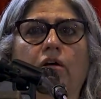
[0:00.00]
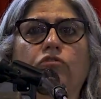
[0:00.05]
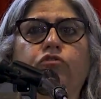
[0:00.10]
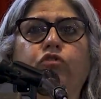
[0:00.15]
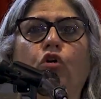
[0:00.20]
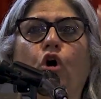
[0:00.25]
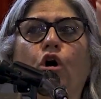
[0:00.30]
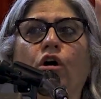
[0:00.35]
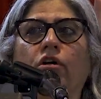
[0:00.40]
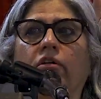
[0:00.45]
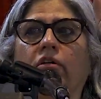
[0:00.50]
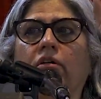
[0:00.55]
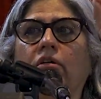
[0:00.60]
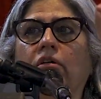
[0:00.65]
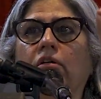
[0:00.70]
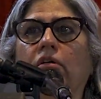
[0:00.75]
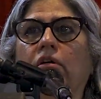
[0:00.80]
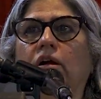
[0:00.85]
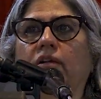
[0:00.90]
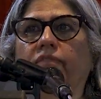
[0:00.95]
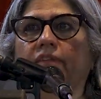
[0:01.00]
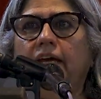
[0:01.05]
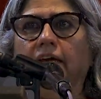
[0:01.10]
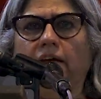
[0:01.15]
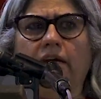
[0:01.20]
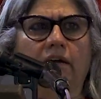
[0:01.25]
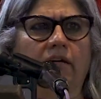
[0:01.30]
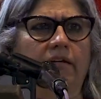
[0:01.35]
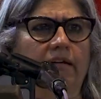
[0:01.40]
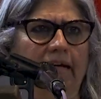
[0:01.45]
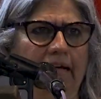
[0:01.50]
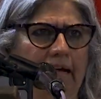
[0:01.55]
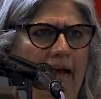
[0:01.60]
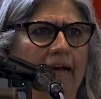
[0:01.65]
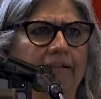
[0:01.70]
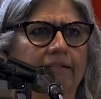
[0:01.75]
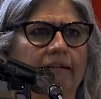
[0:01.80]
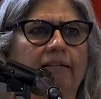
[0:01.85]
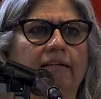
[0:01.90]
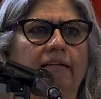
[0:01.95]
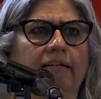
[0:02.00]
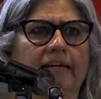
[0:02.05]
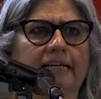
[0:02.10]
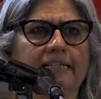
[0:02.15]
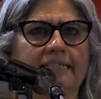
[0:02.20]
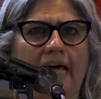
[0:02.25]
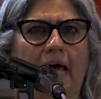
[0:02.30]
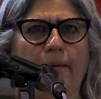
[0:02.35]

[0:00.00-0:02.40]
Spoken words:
for their hearing, and the hearings